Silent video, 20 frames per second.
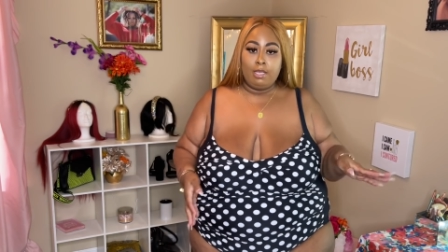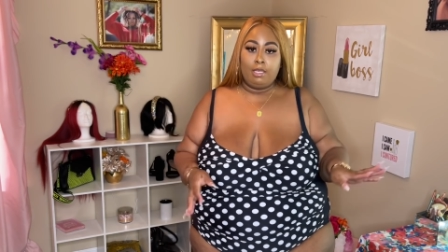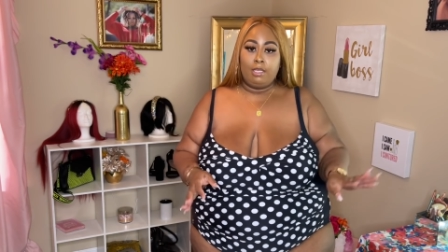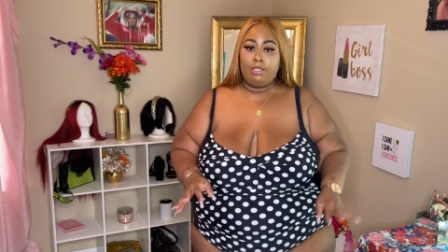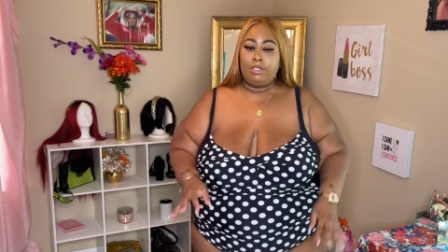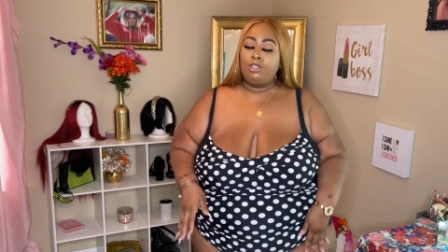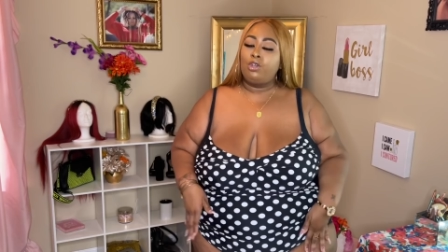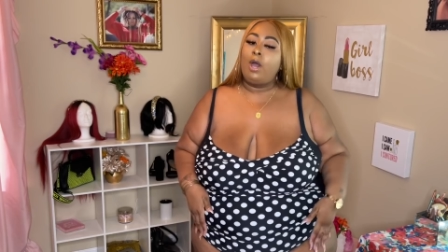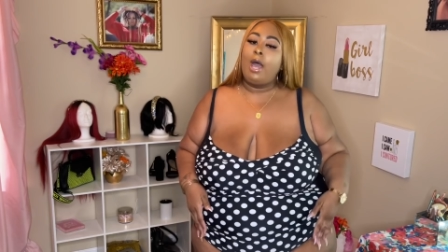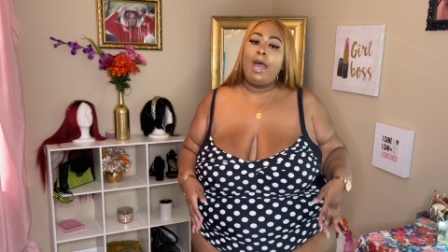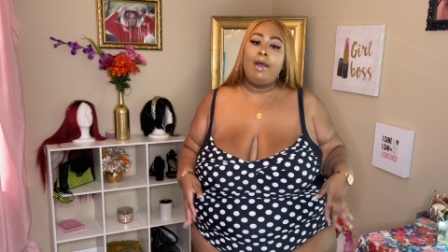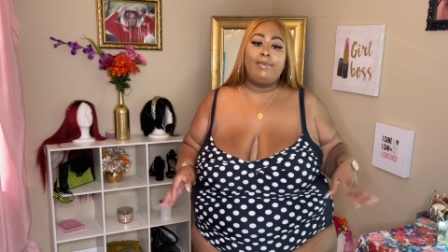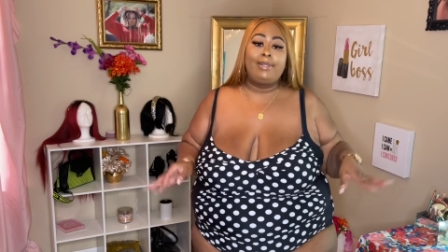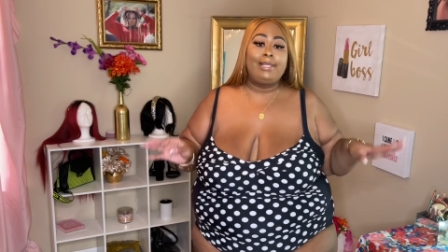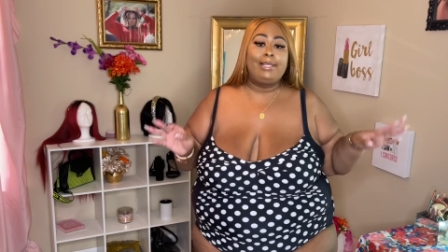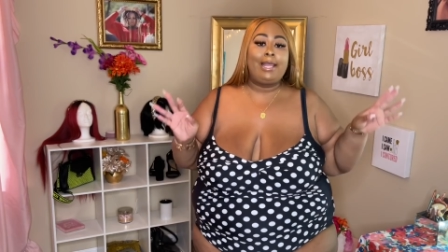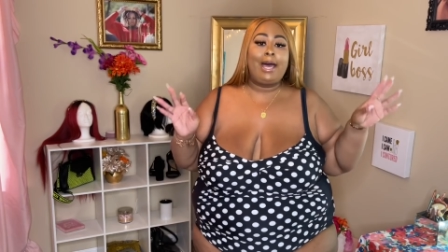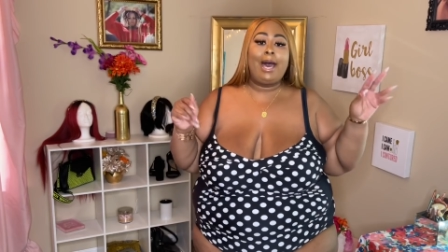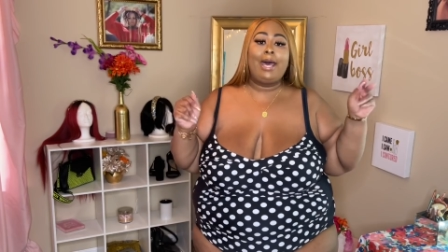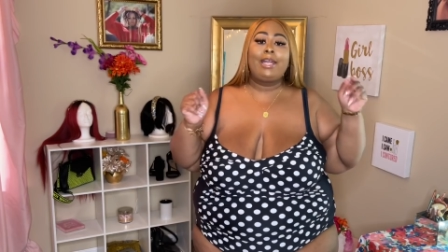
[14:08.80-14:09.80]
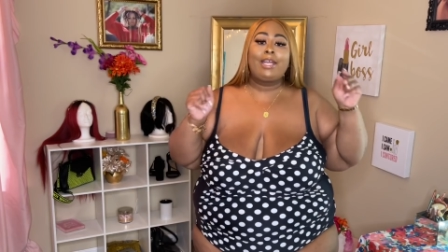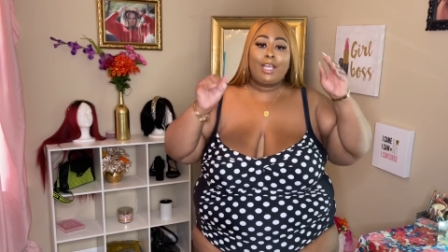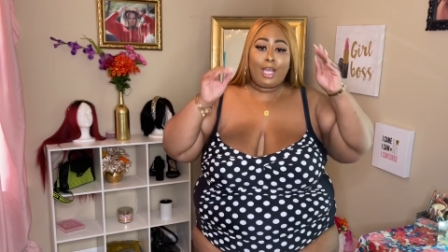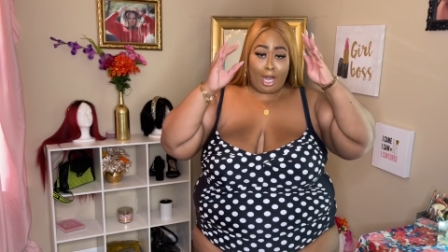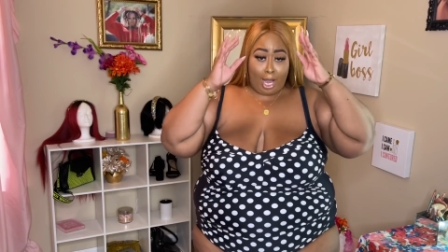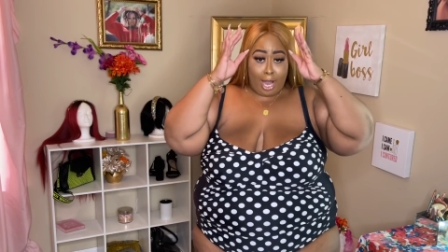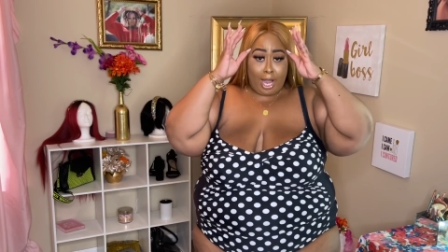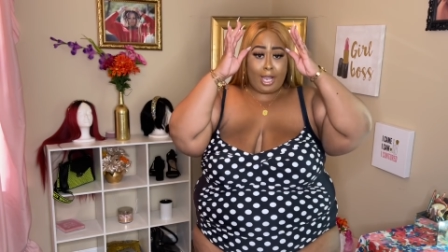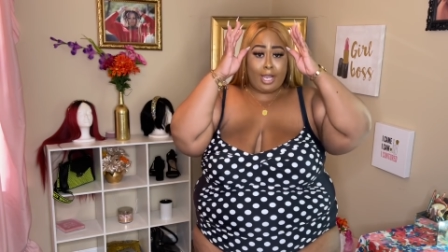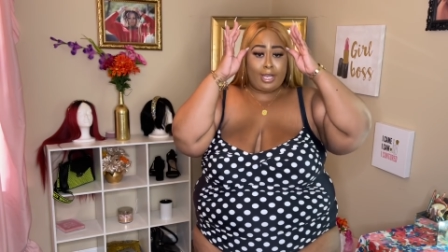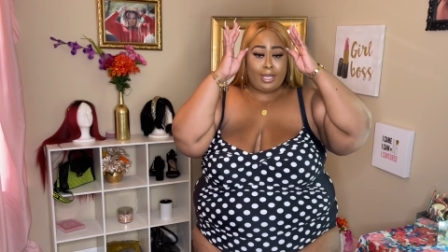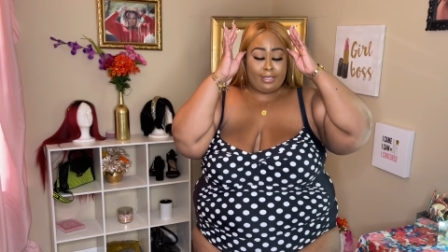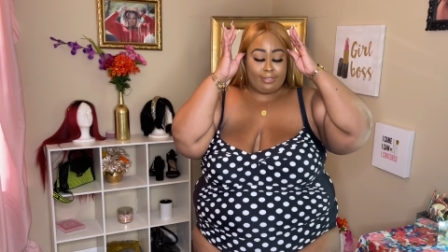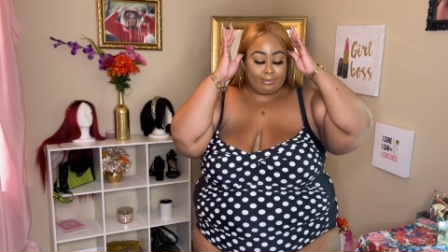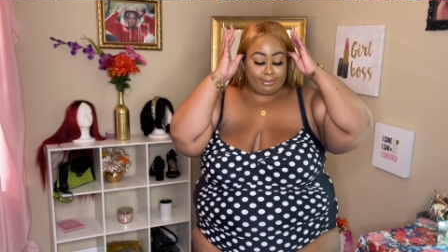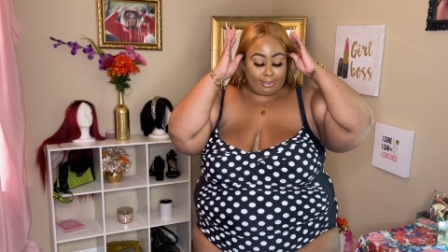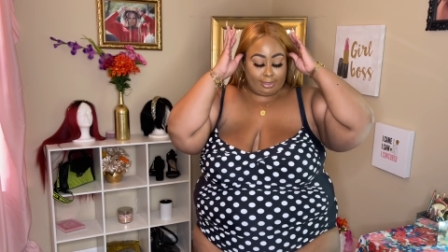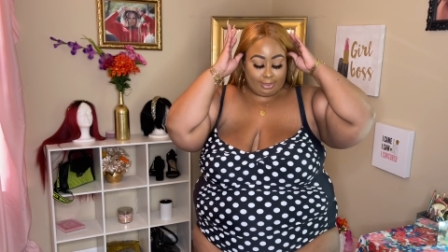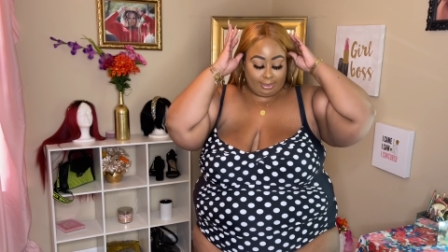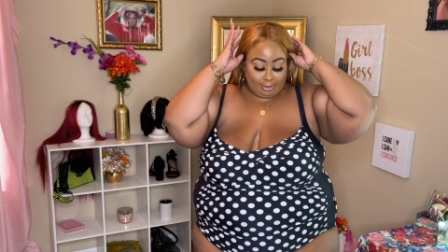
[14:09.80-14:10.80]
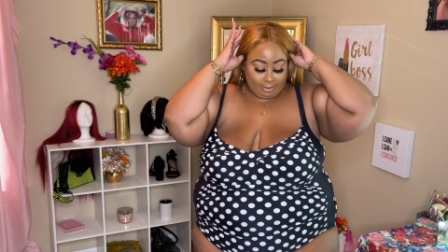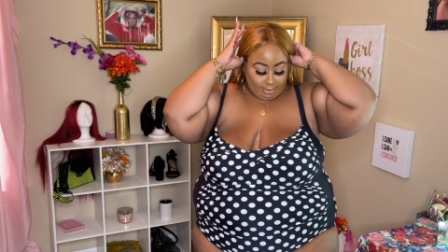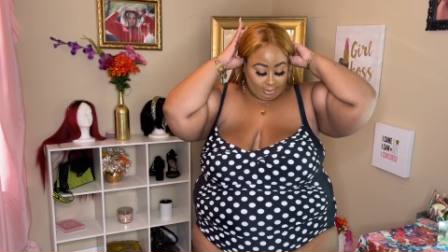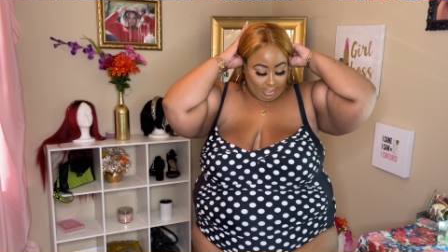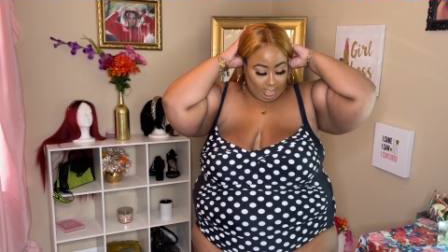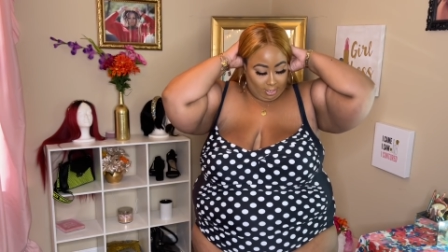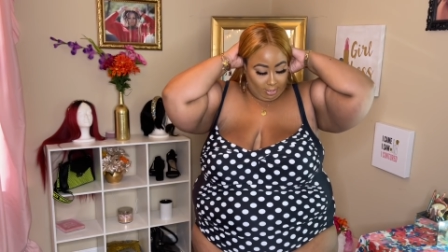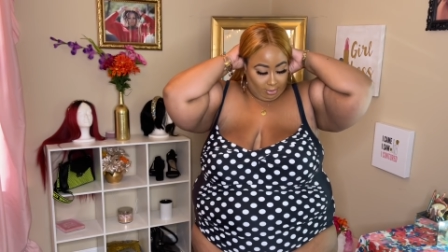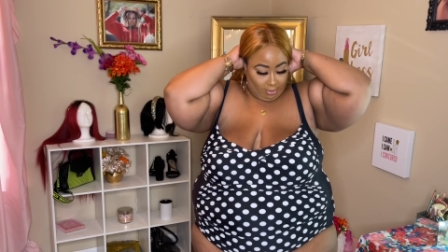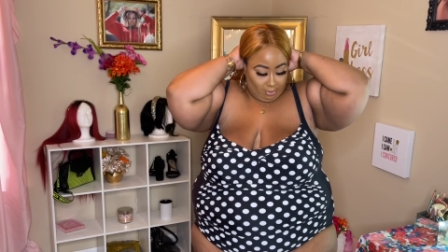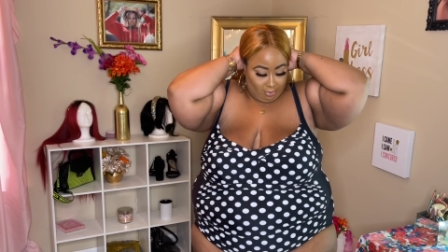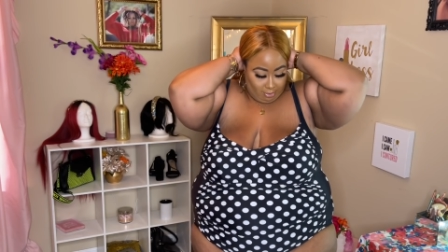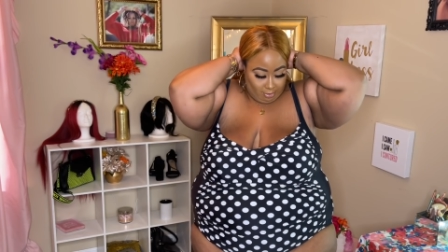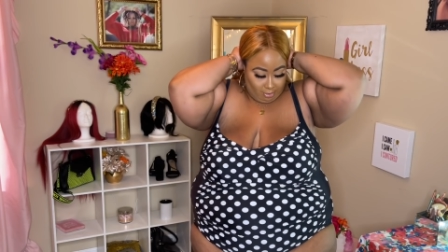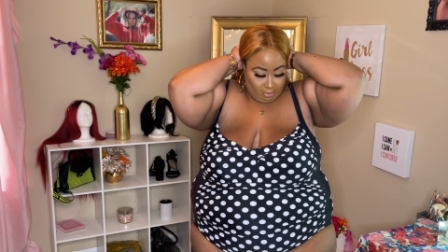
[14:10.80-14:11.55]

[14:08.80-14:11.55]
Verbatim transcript: you know, I have a lot of curves. So